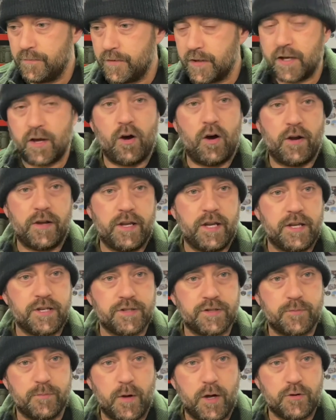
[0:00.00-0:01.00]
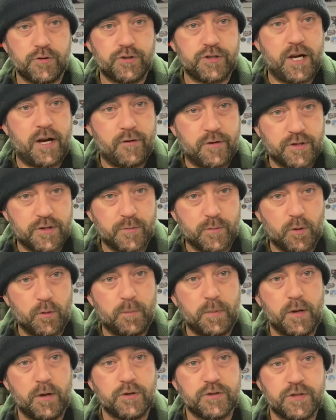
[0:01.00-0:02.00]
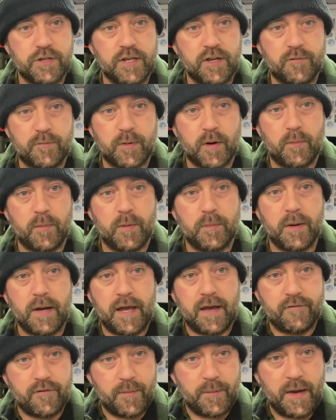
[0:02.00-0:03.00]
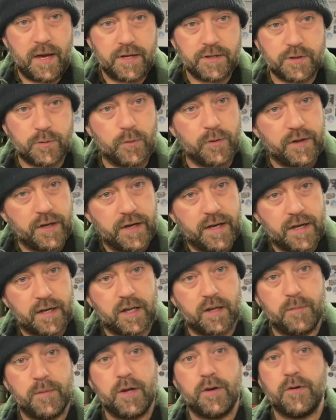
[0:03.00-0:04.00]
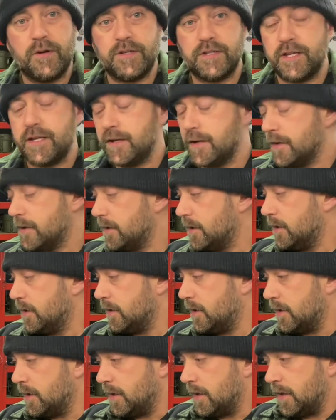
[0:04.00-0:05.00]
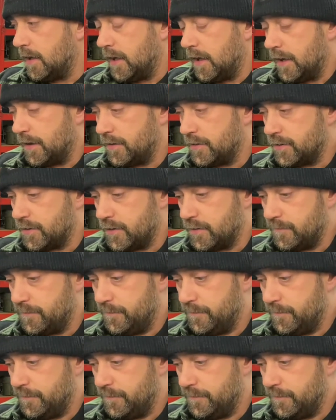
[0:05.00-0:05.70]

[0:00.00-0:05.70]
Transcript: the kindest, most charitable person you've probably ever met within our community. And um,